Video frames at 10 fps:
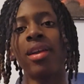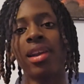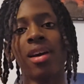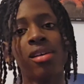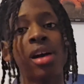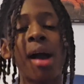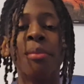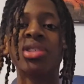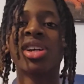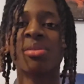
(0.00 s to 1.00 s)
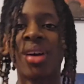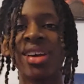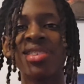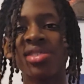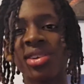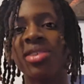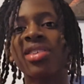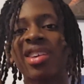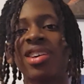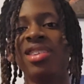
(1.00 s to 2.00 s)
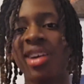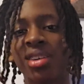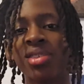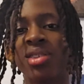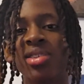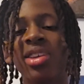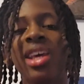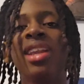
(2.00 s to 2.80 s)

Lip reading: now I'm going to talk about insulators and conductors.